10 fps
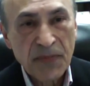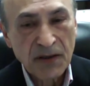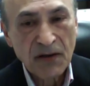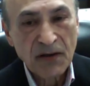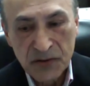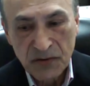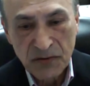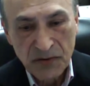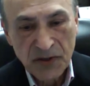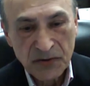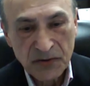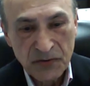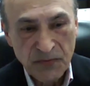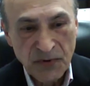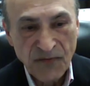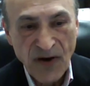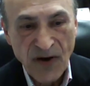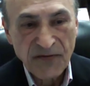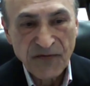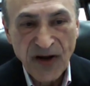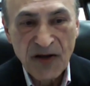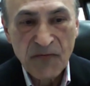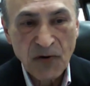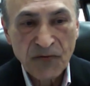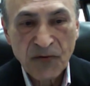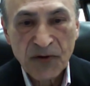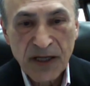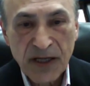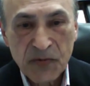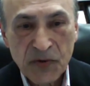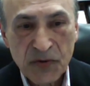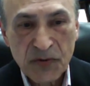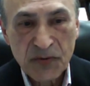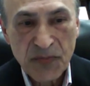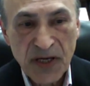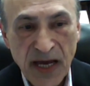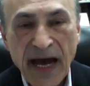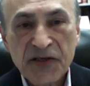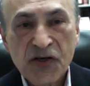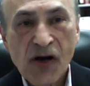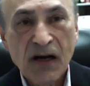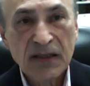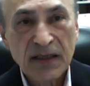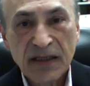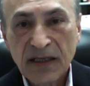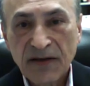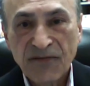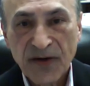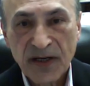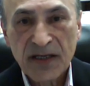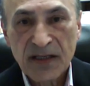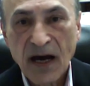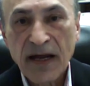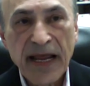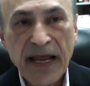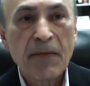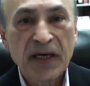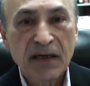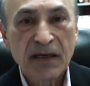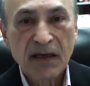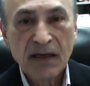but also to provide a framework for them to be agile in a very dynamic